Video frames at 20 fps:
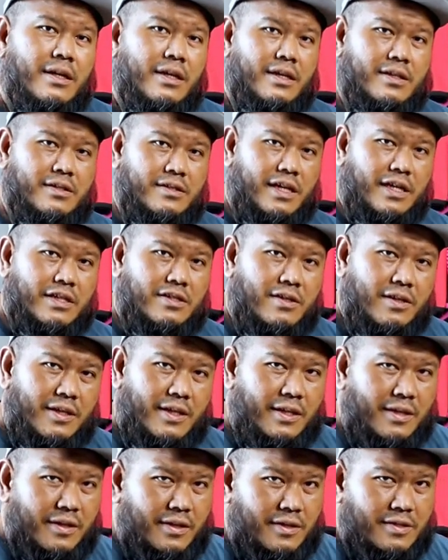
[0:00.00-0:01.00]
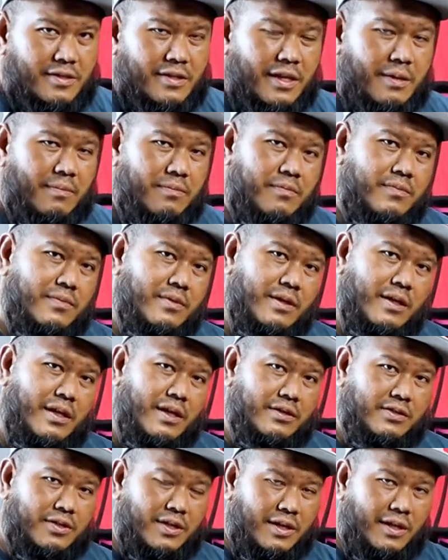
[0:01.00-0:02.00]
is actually the same
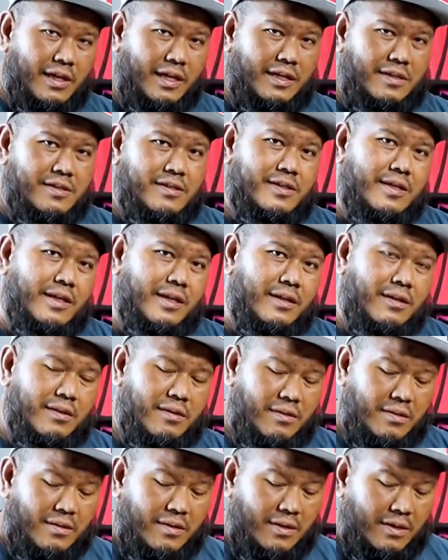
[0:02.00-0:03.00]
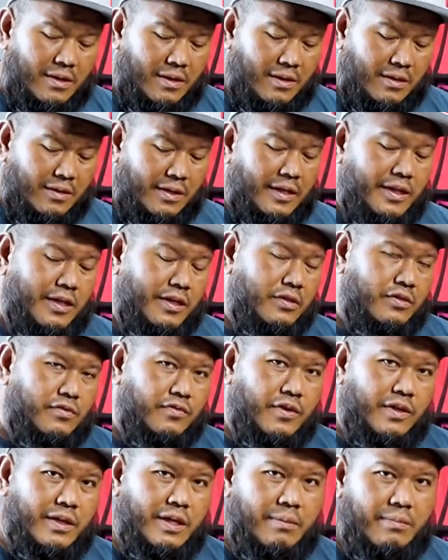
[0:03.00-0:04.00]
ultra clean steel that they use
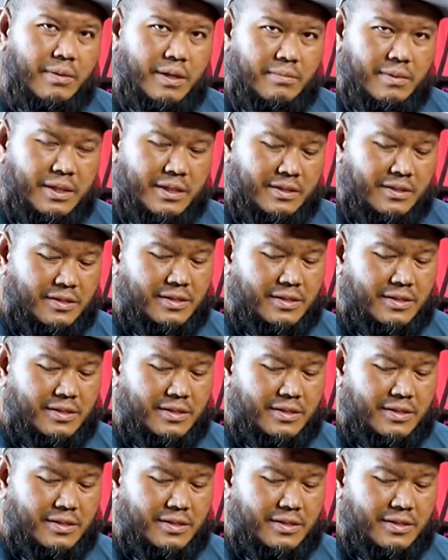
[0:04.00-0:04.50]
for their barbells.